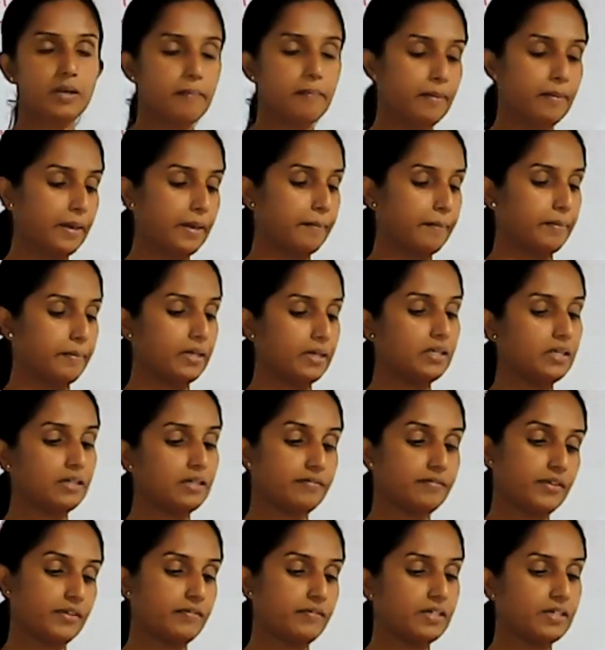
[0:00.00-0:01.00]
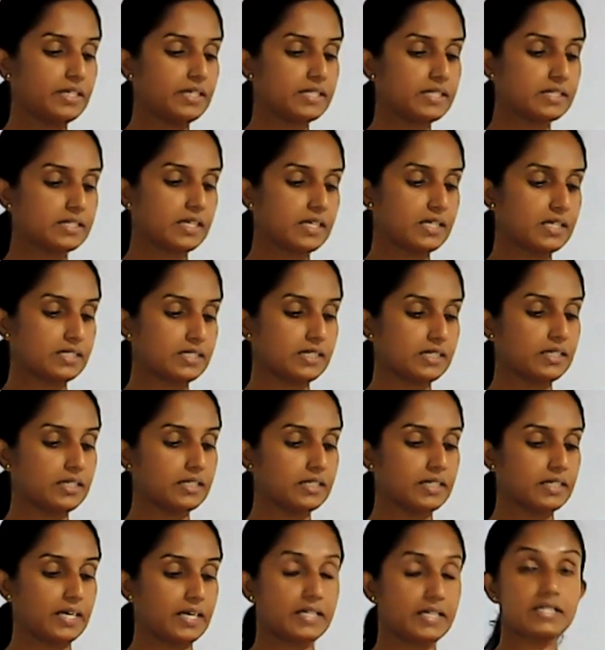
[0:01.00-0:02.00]
paper, we will discuss it.
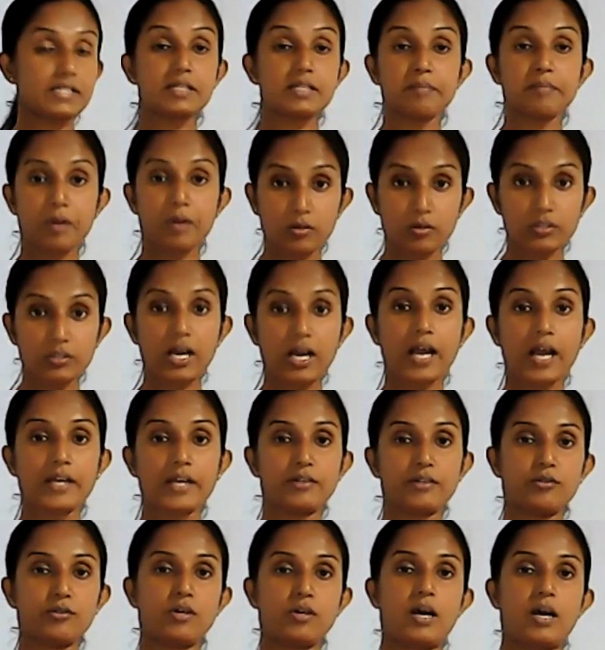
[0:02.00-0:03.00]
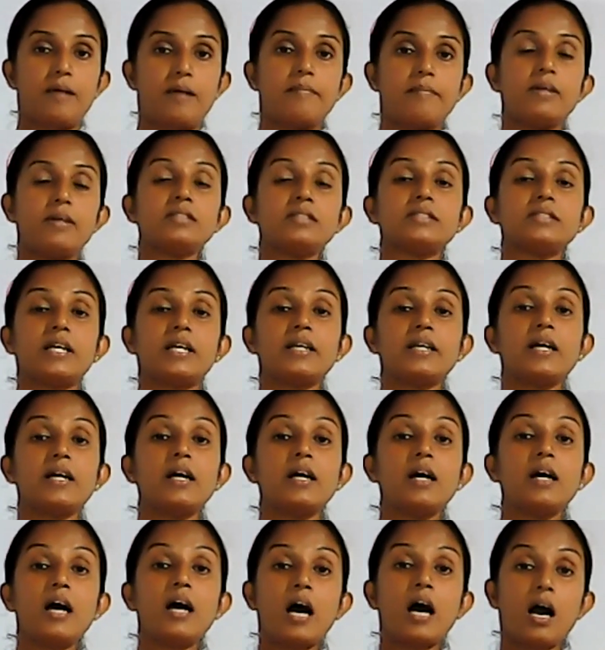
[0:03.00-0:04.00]
That is about the hydrocarbons and
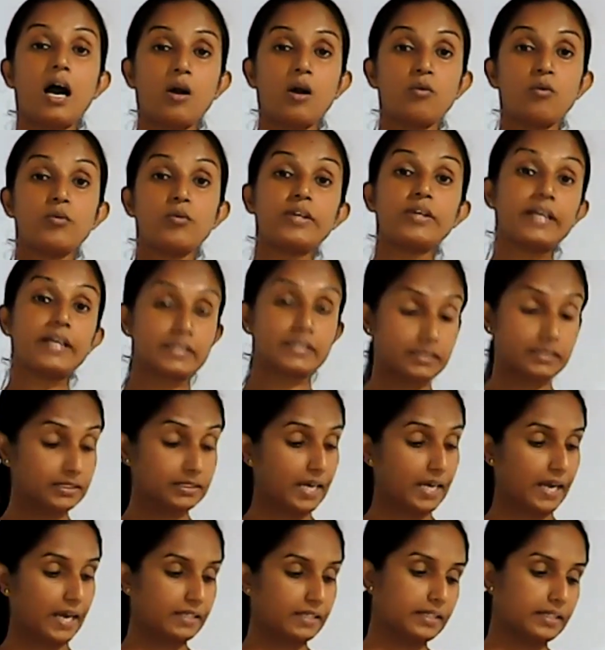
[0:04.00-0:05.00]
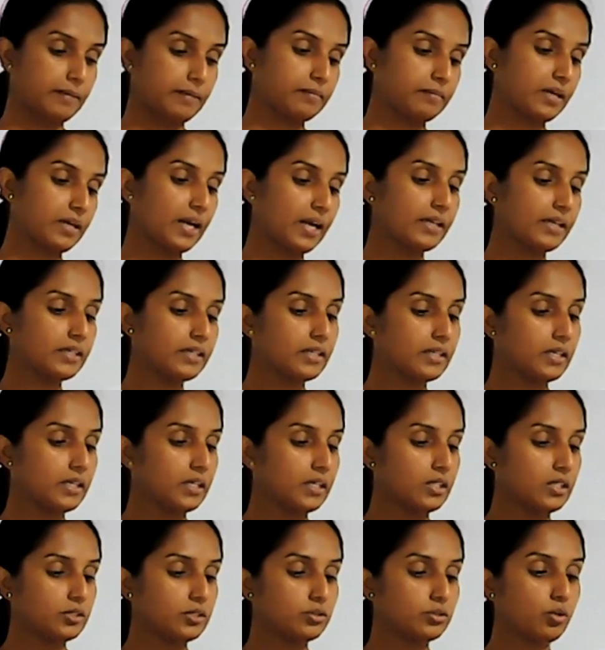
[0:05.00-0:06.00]
how we extract them, right?
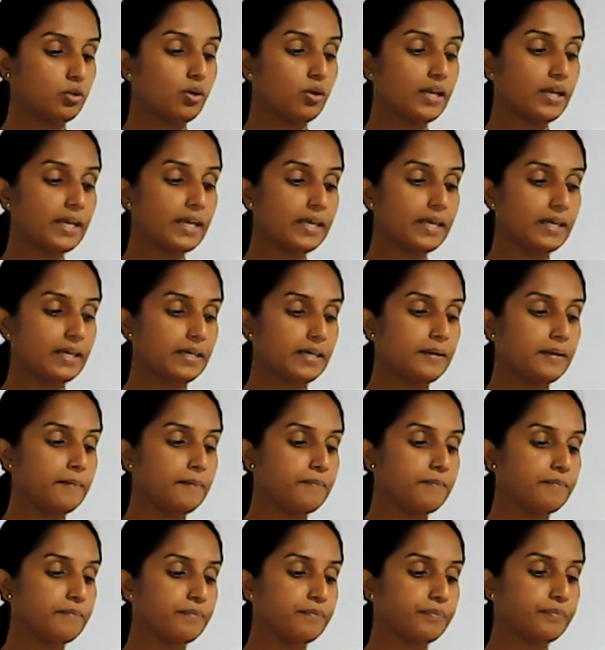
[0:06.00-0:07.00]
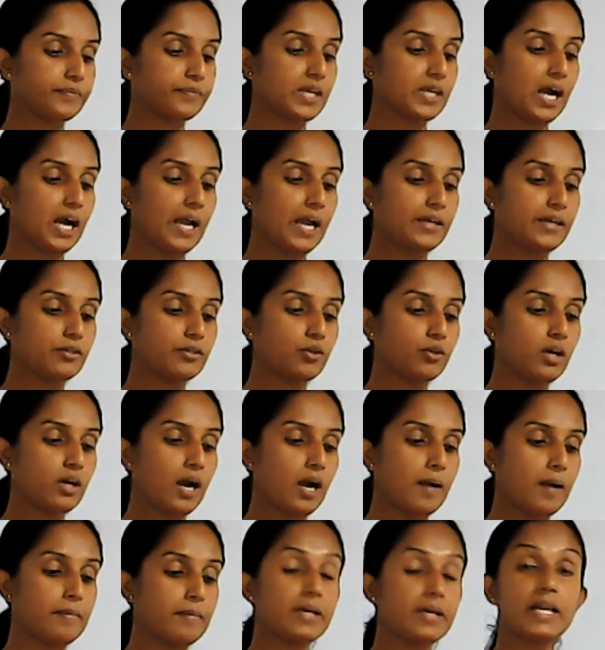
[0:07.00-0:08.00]
So here, the
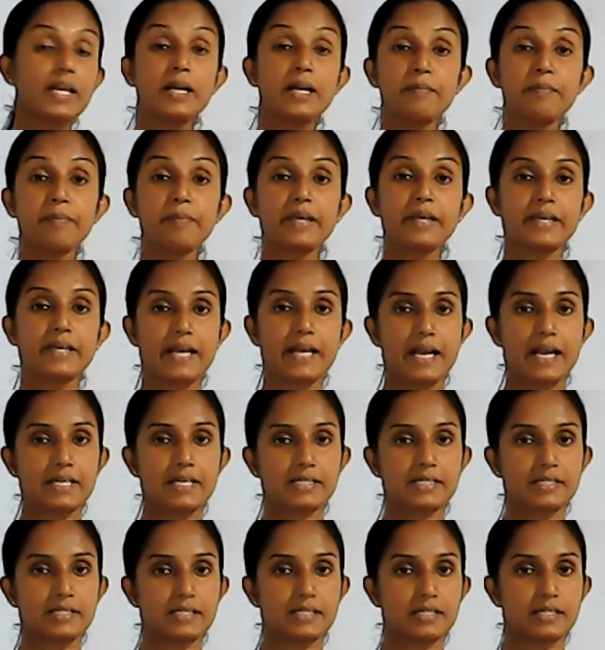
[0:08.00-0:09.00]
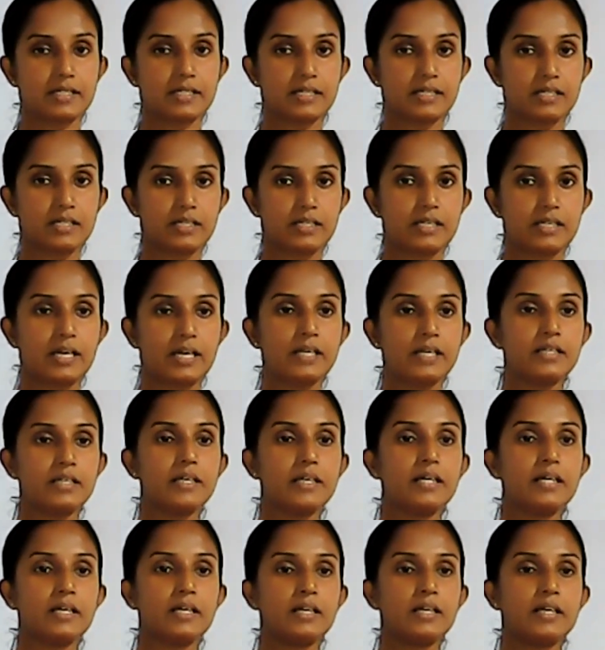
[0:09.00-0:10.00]
hydrocarbon LP gas, right?
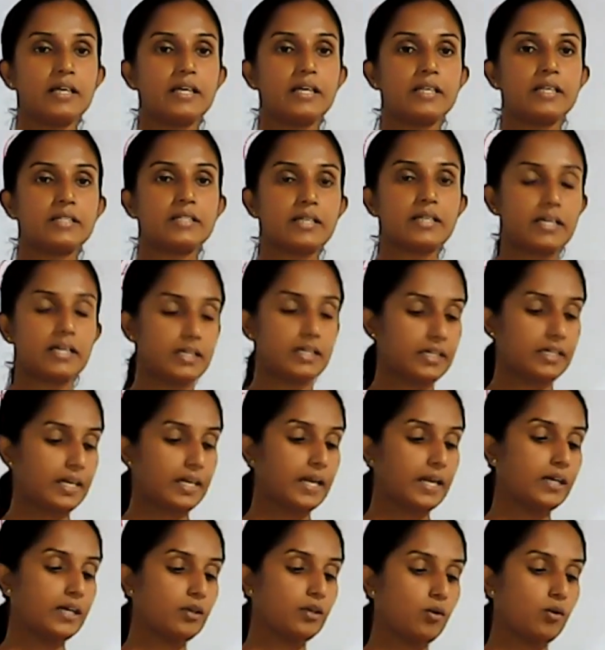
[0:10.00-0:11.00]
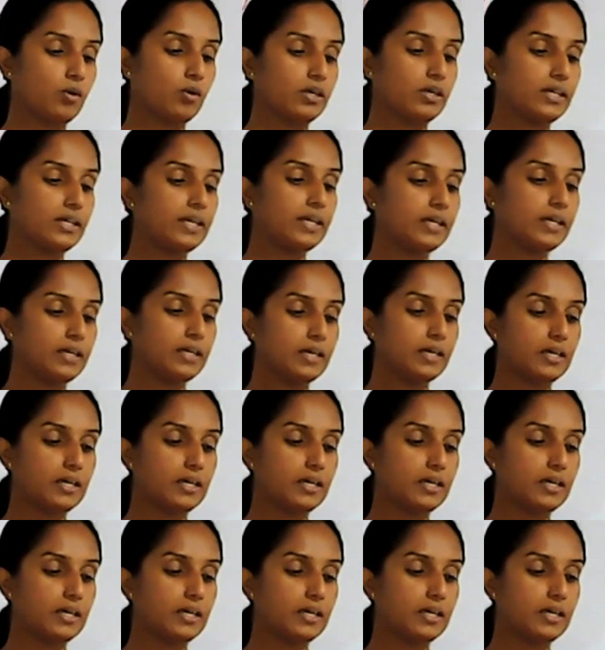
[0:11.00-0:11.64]
It contain only